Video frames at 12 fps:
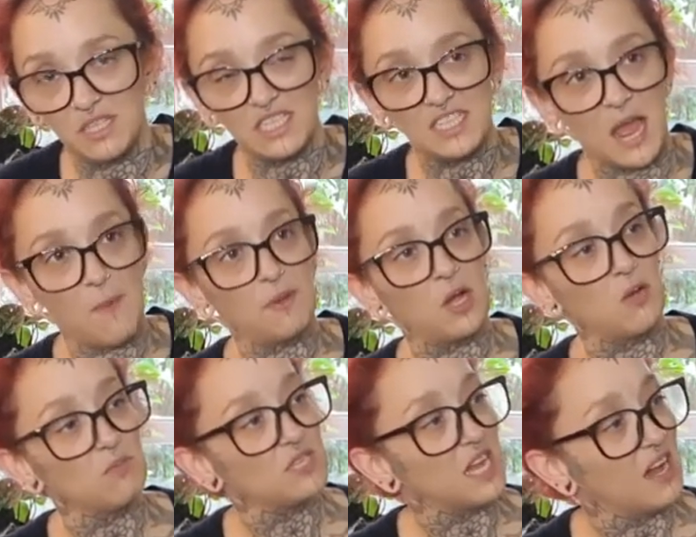but the sap
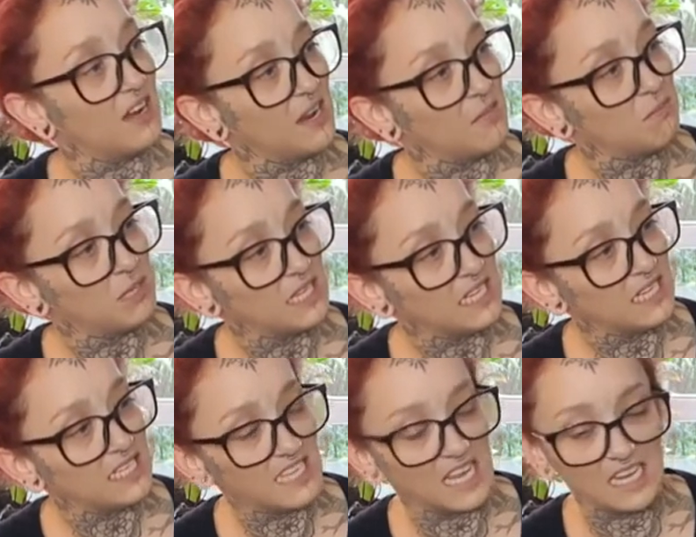comes out and
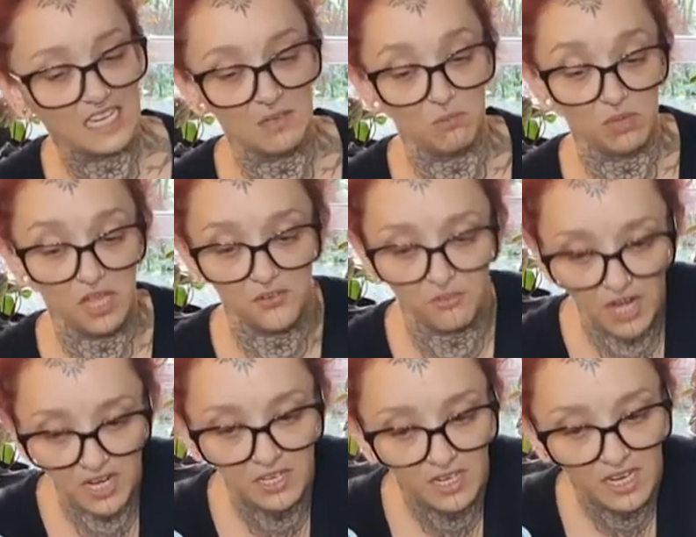bleeds like blood
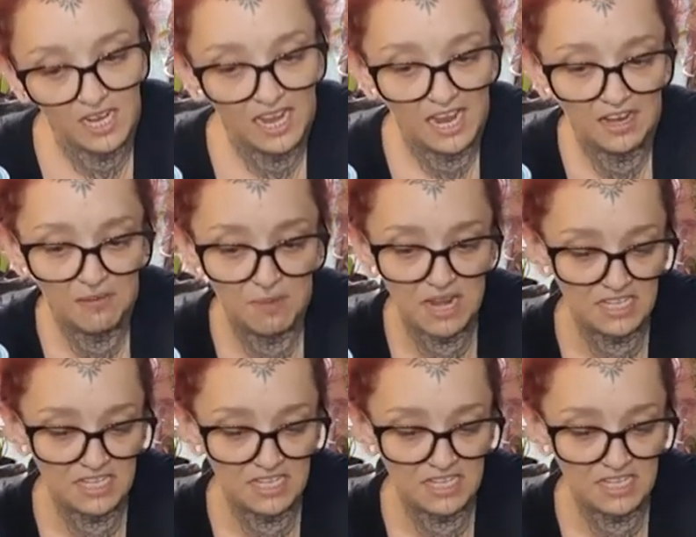red, and it